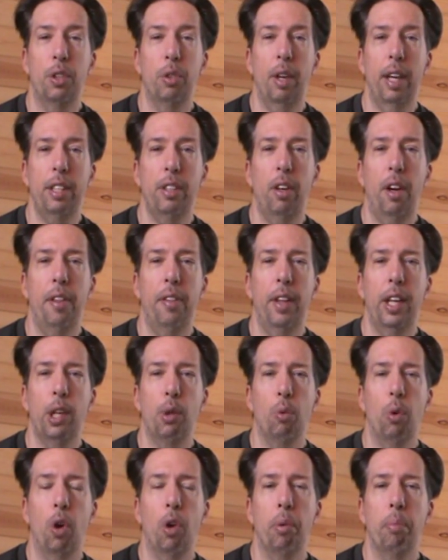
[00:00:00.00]
director I think
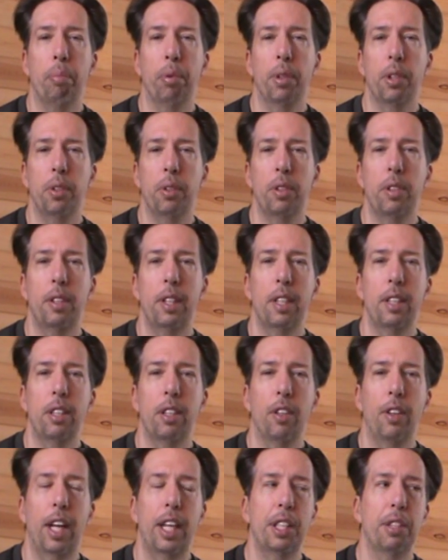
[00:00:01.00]
wrote and produced it,
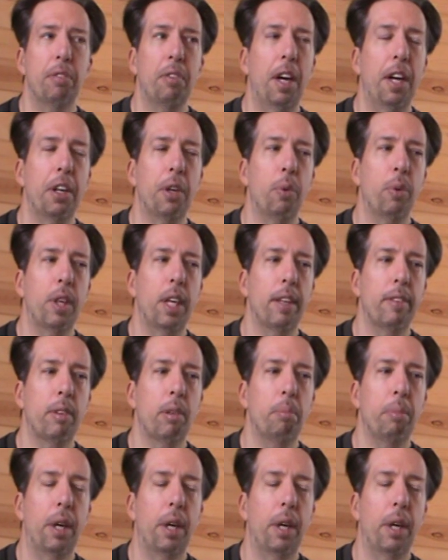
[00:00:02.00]
so that's fine or whatever.